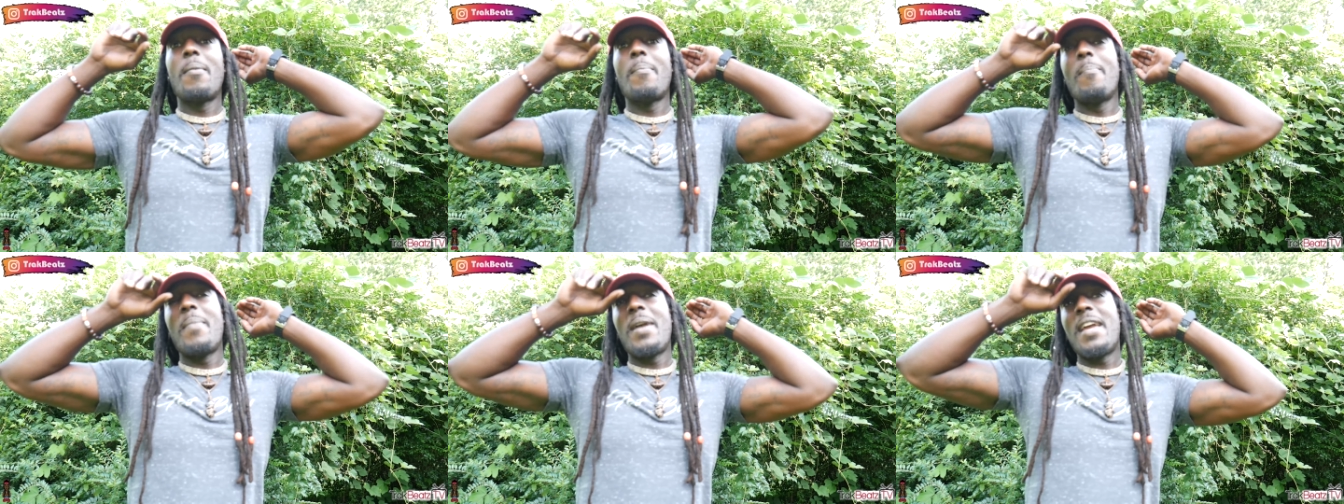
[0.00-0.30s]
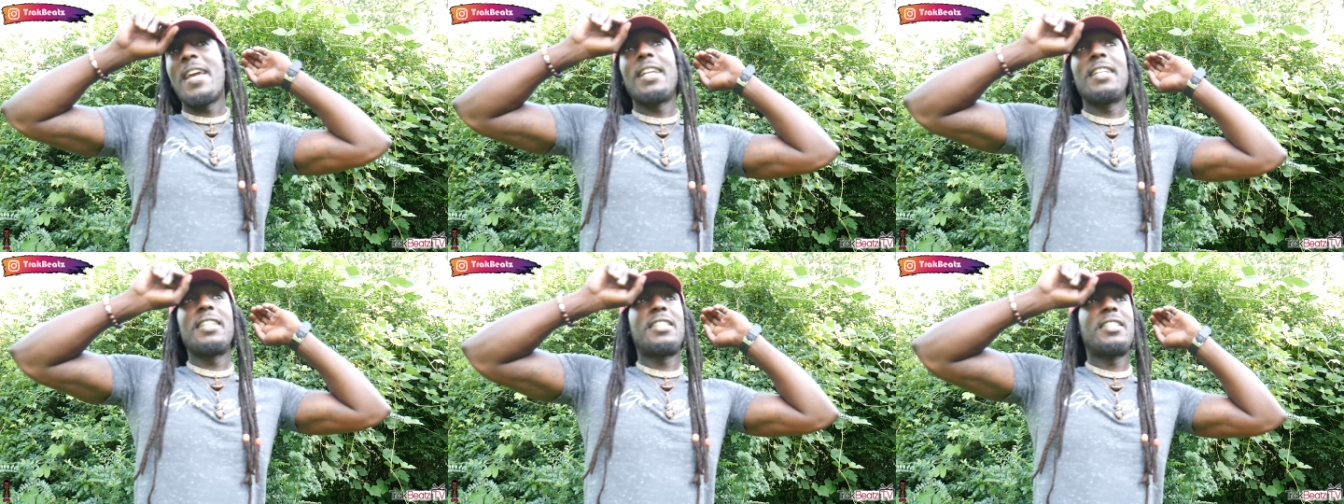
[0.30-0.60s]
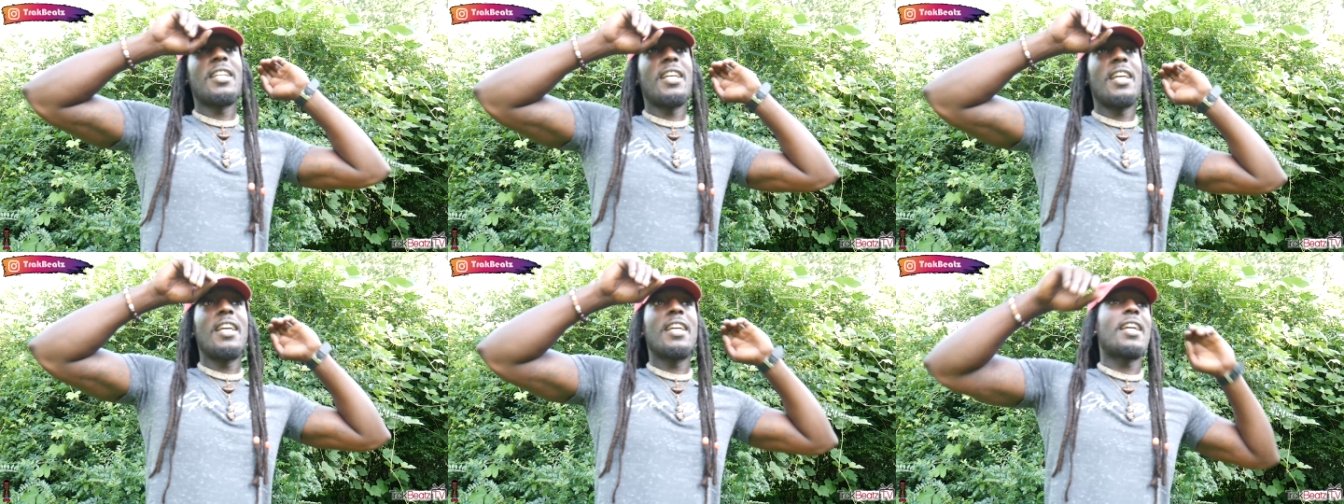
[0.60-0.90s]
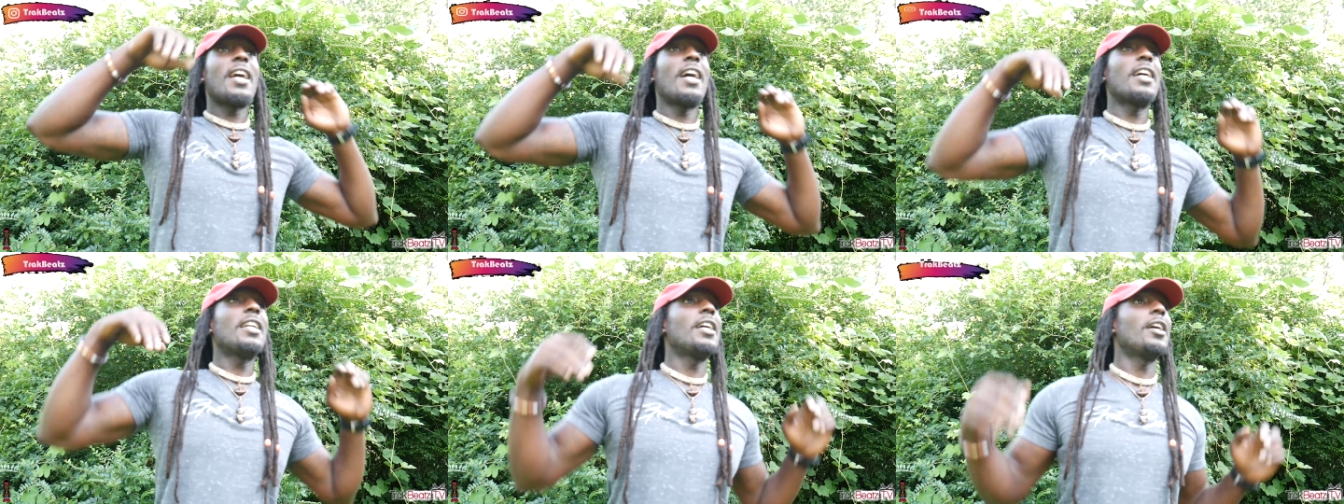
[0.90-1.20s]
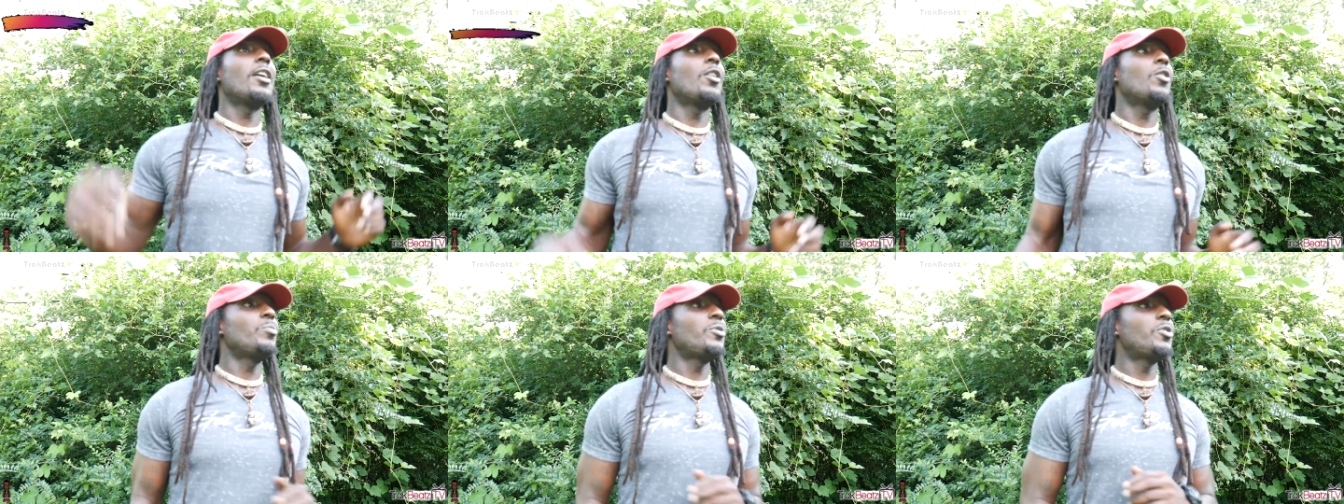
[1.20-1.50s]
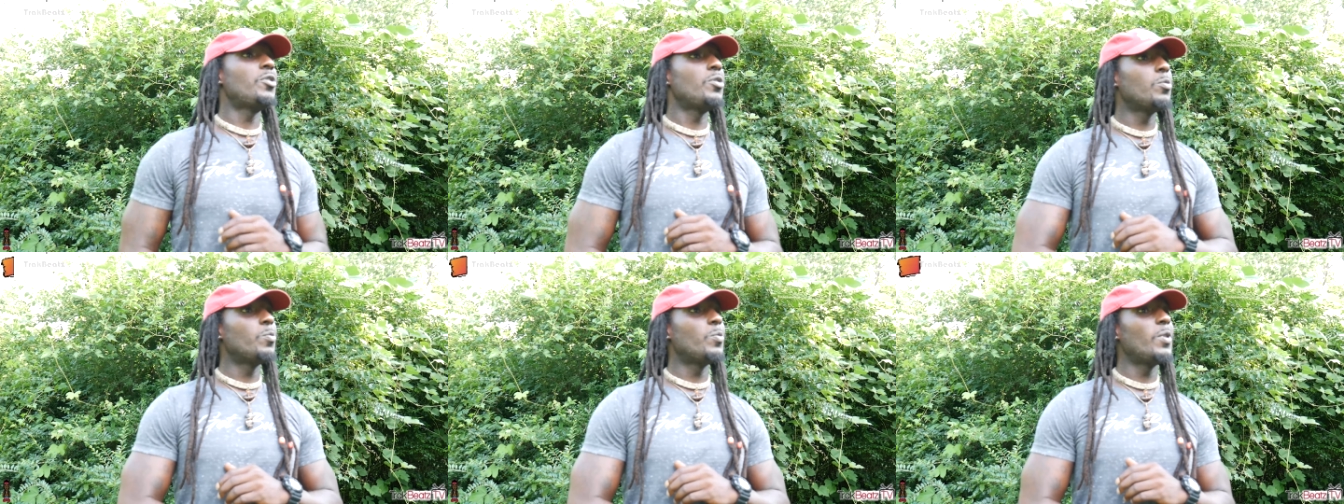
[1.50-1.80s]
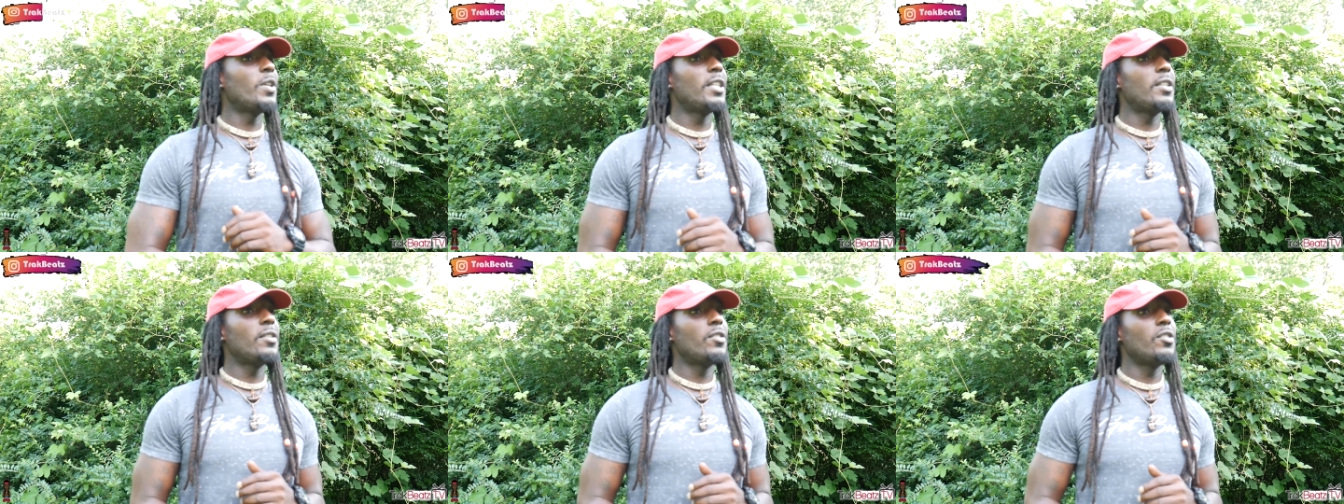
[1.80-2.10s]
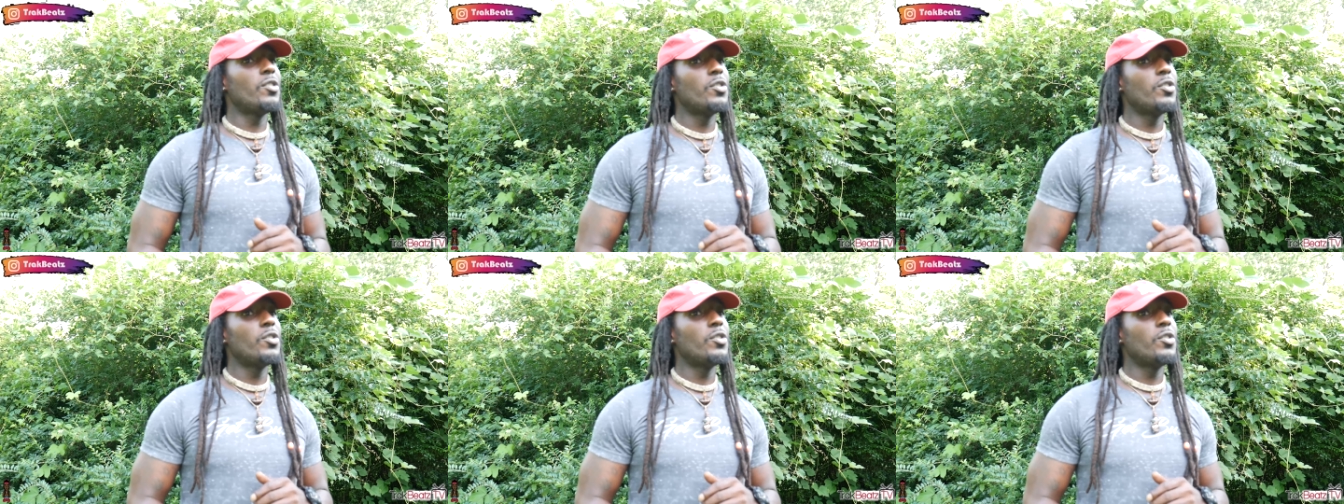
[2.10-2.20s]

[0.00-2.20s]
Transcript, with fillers: manage it, it kind of helps you with